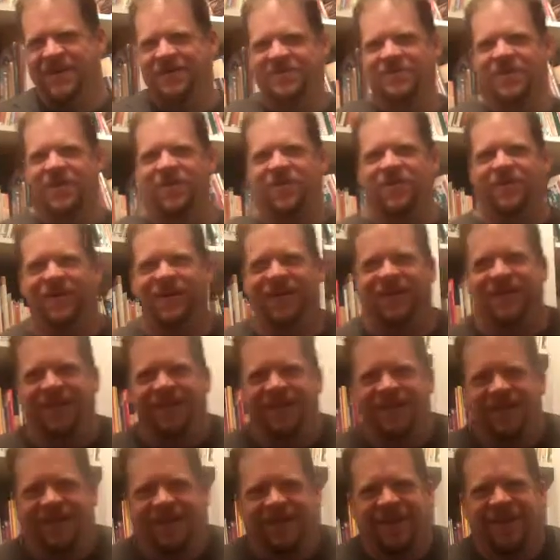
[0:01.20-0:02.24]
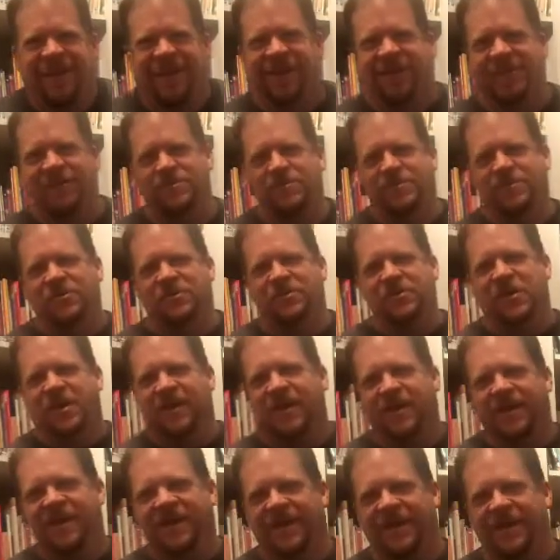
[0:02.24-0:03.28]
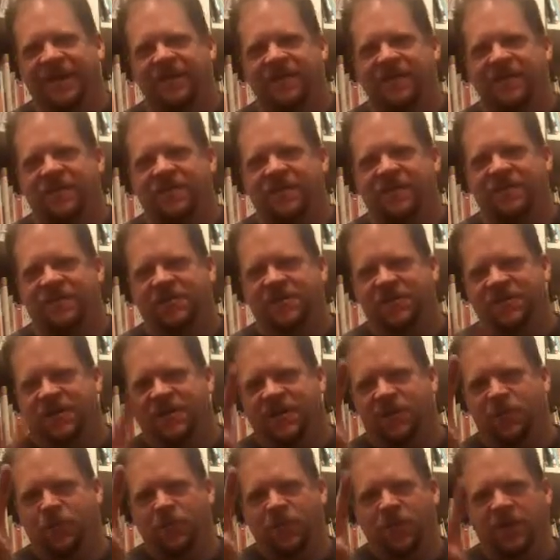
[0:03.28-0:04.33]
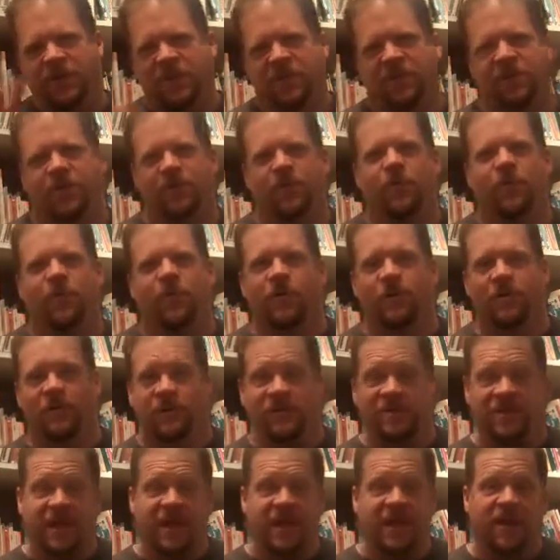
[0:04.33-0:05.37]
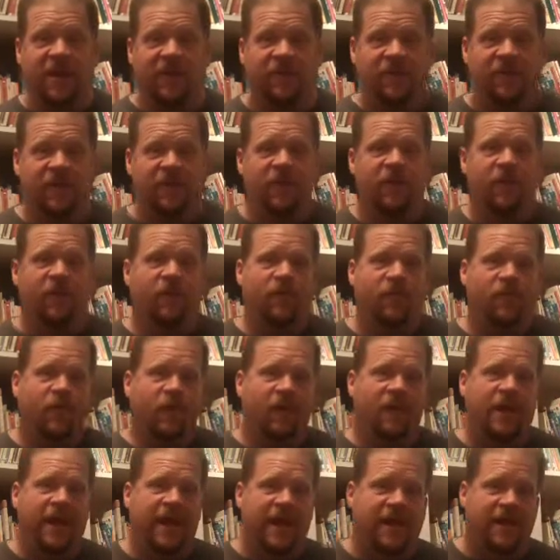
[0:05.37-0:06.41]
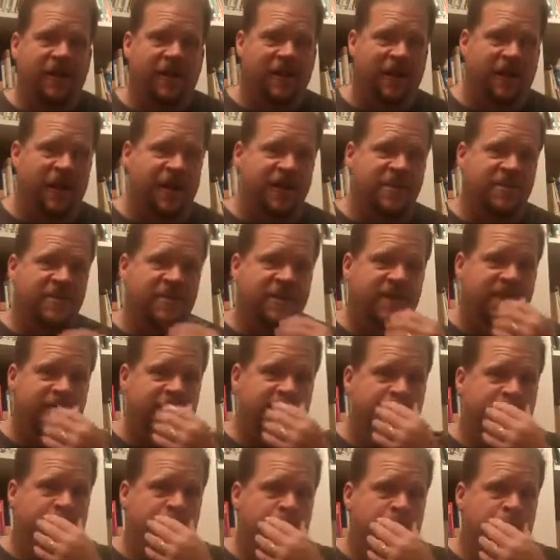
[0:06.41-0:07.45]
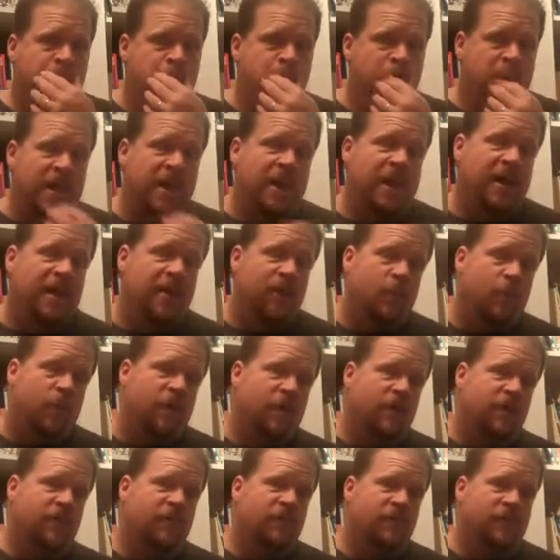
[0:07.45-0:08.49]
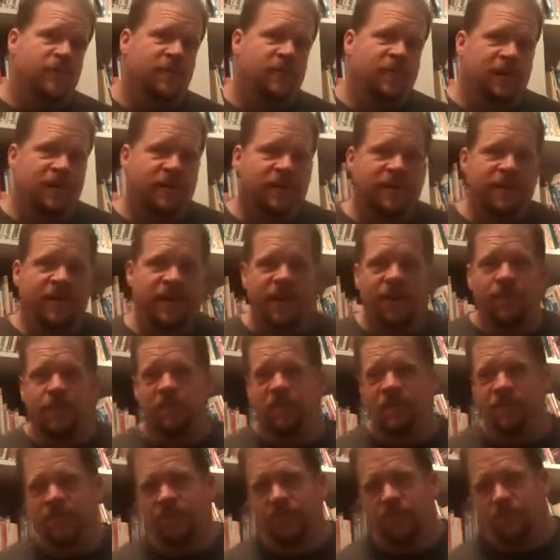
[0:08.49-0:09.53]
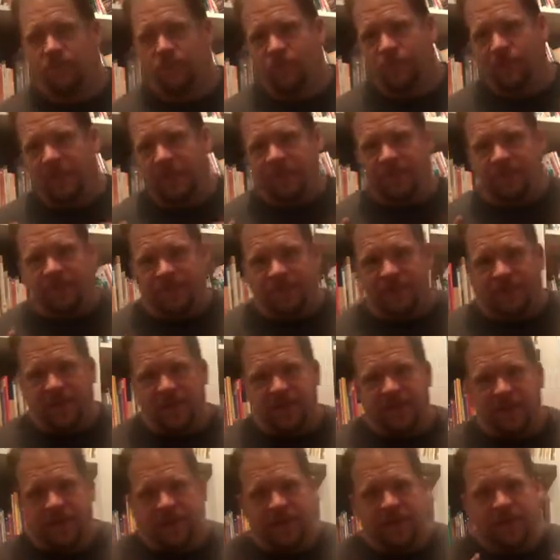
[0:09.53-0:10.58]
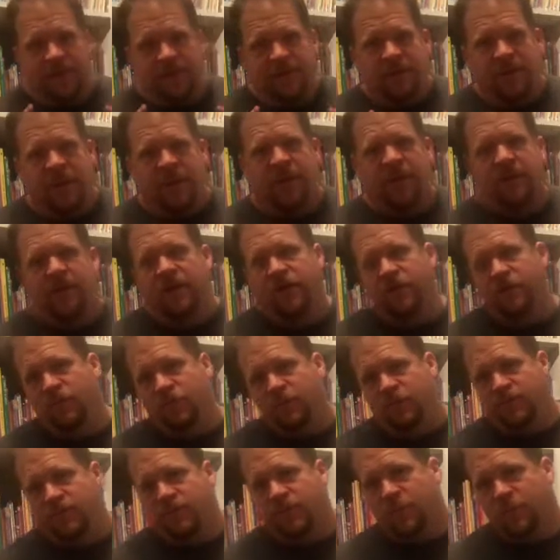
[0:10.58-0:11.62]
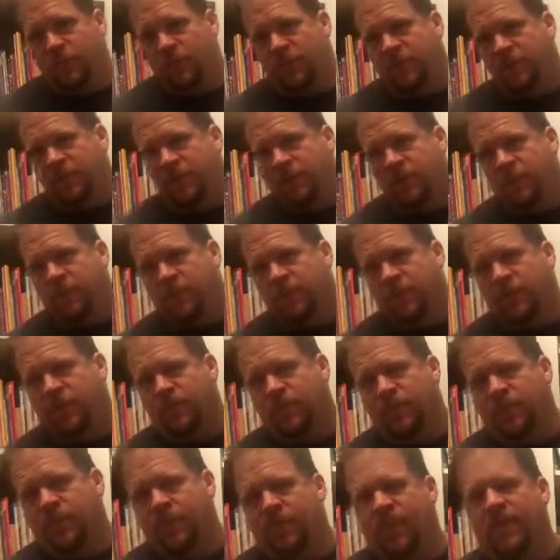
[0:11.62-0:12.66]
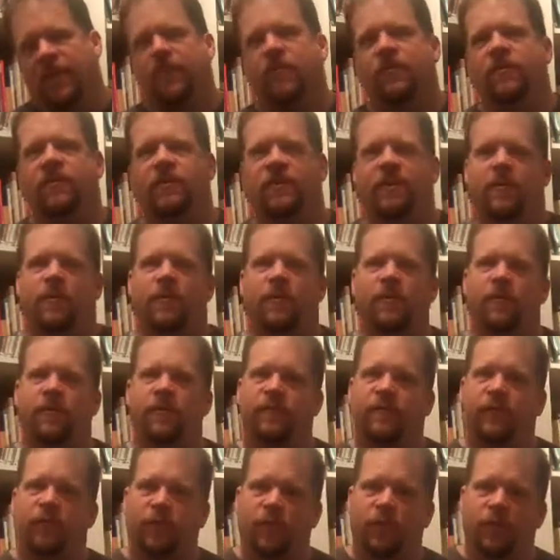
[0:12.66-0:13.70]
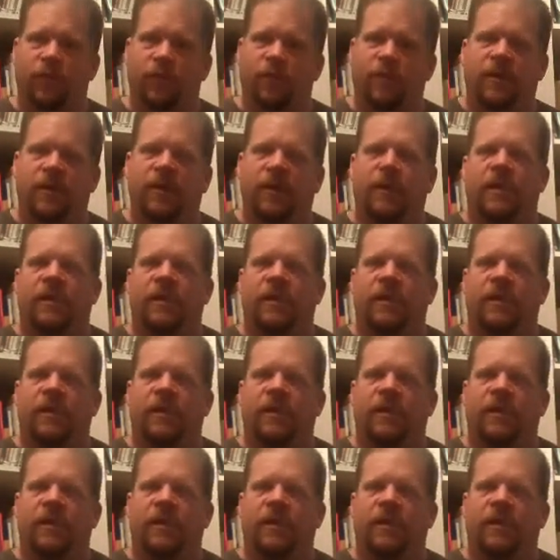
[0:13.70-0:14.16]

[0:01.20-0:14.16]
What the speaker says: Salve. Hey, it's Mr. Young again. This is week 2, or the second video for our Latin class. And I wanted to take the time just briefly to review with you a little bit about what we've learned